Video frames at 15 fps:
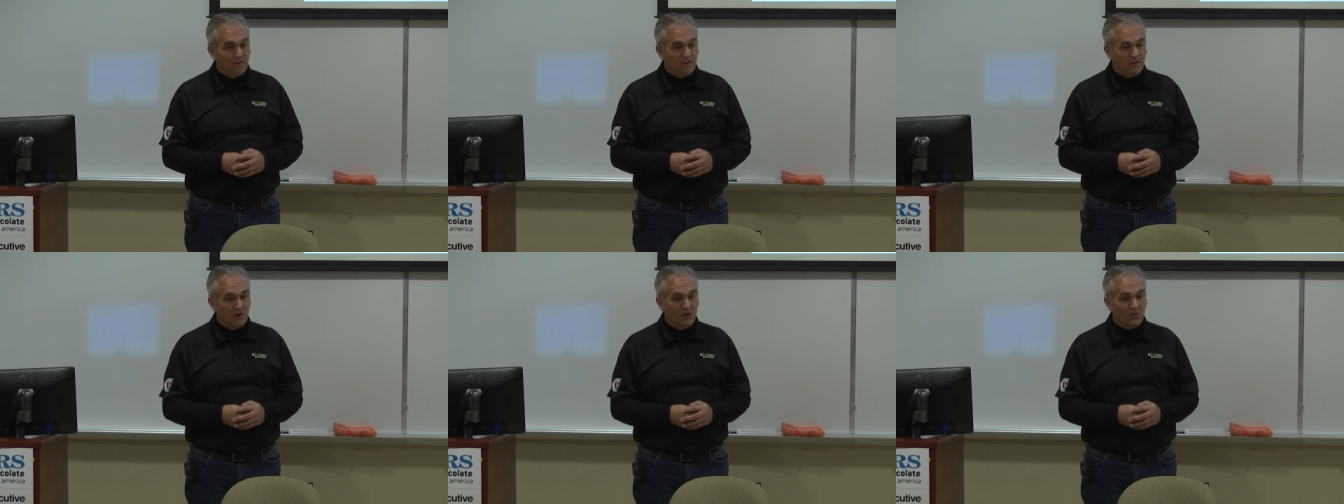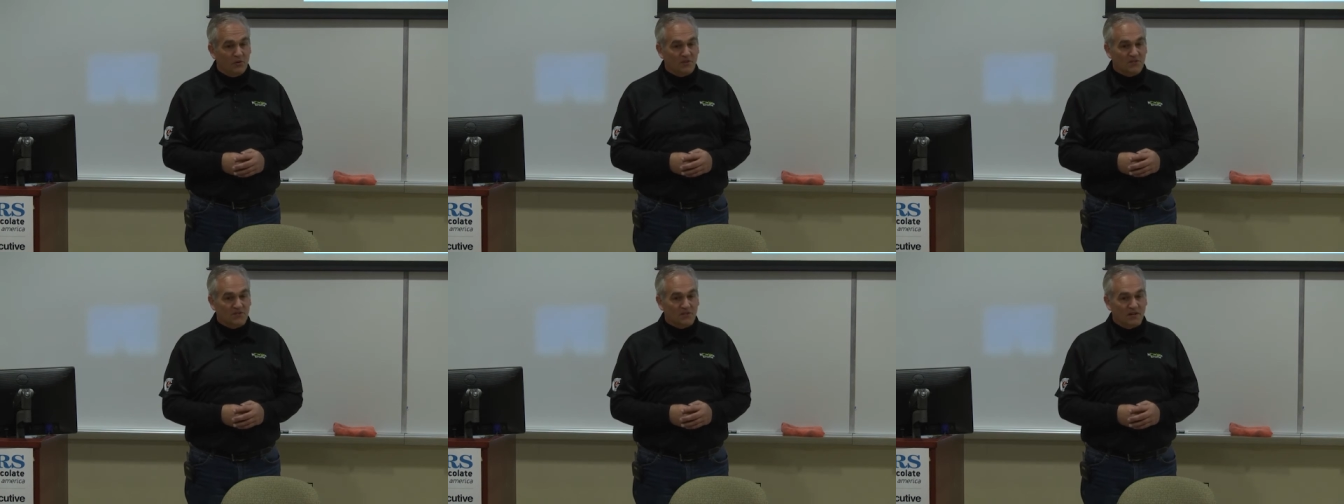You know, it
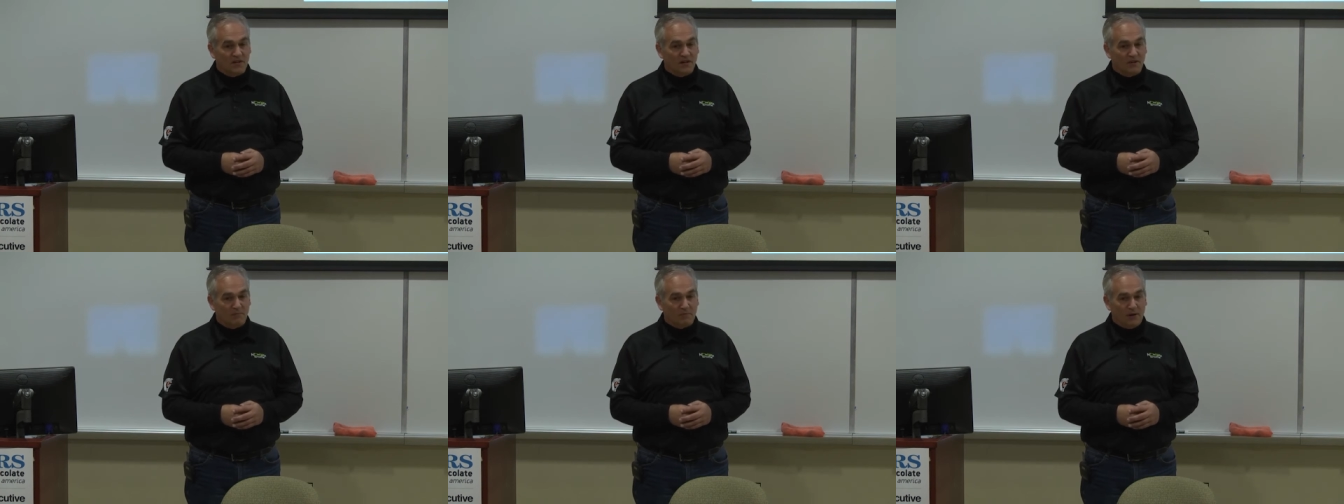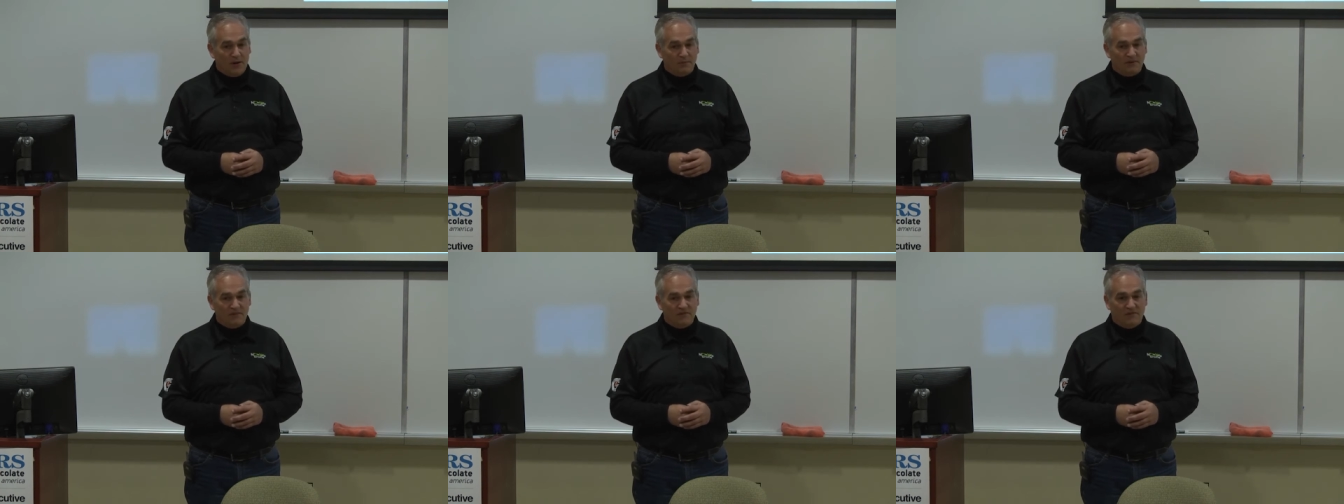was uh,
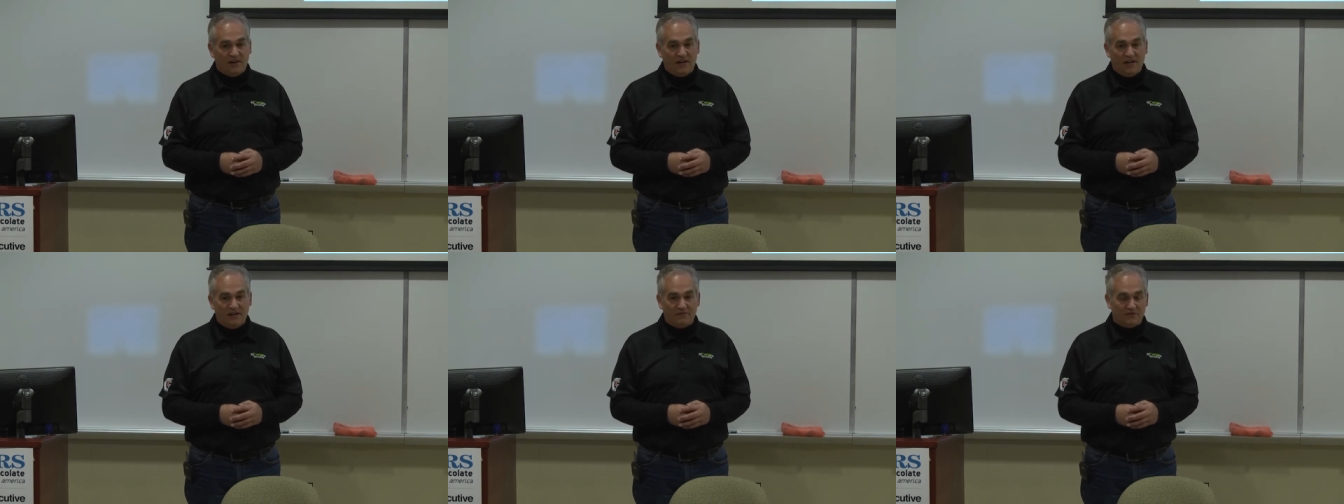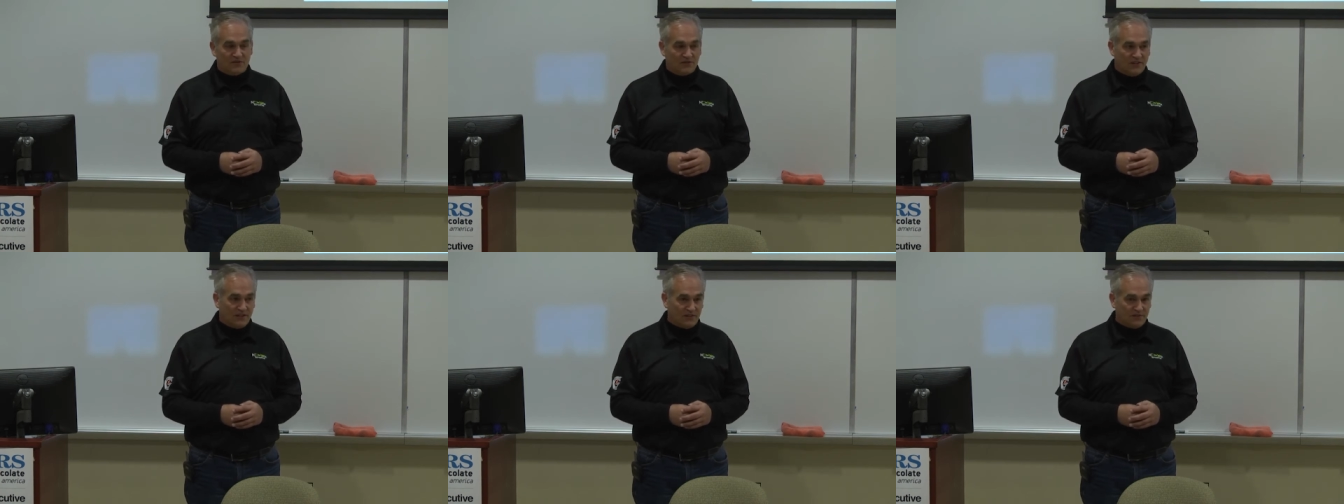probably five or
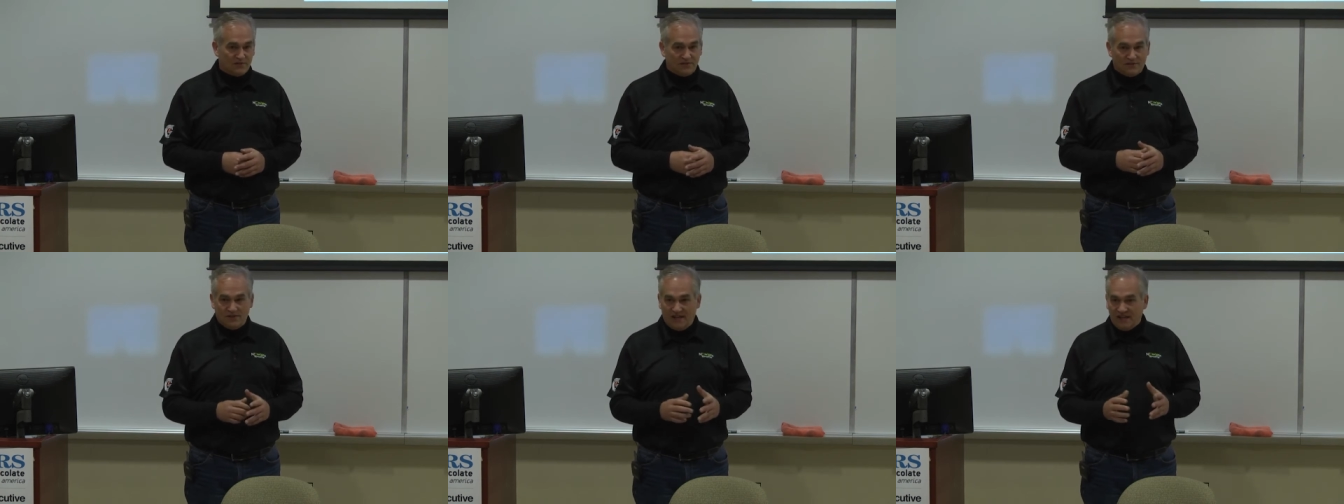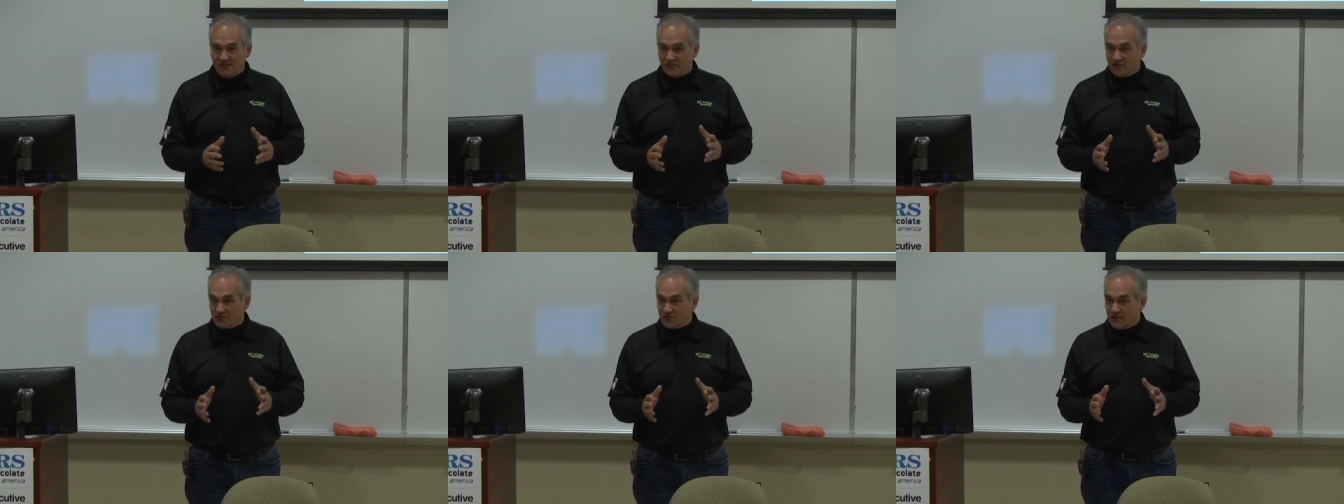six or
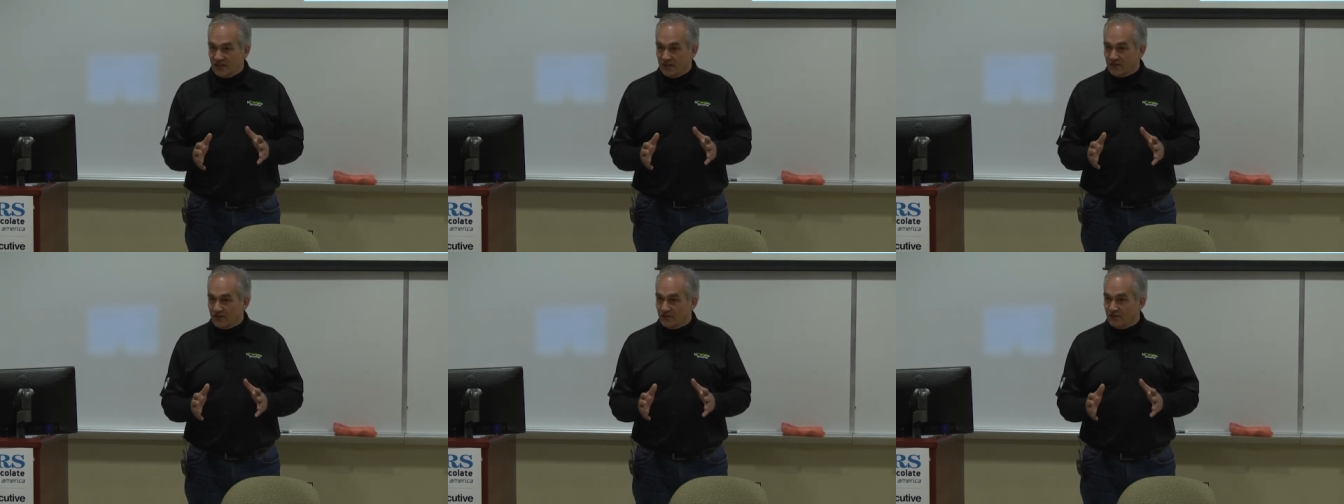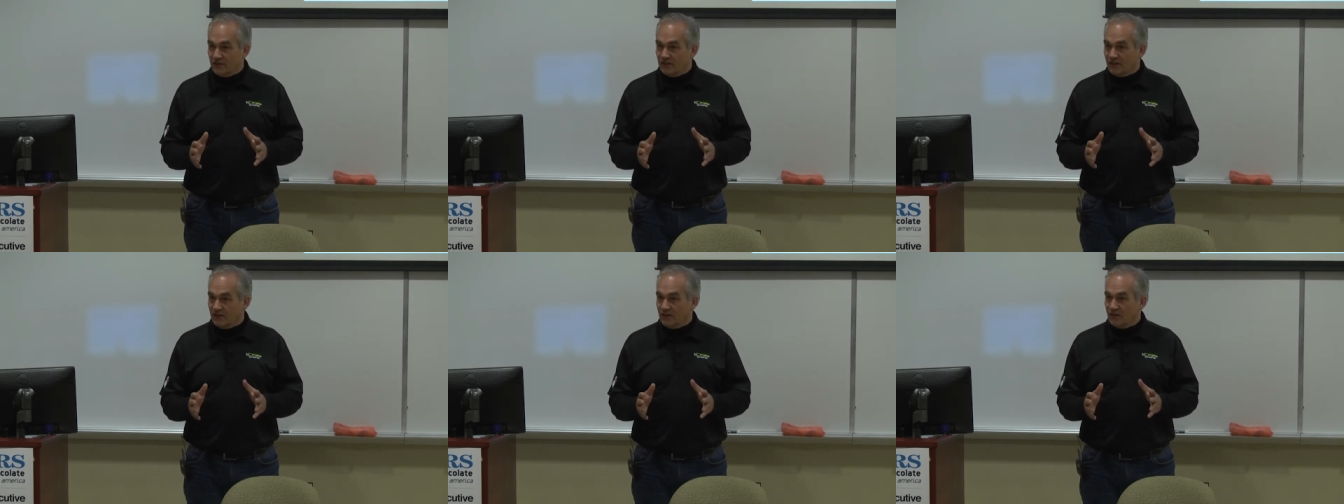eight years later
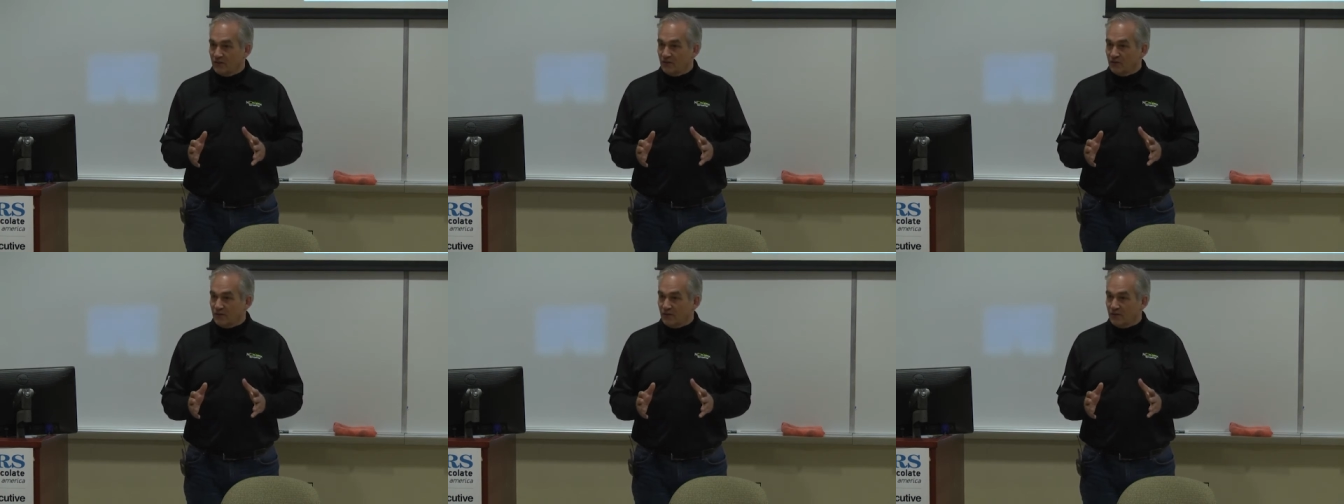uh,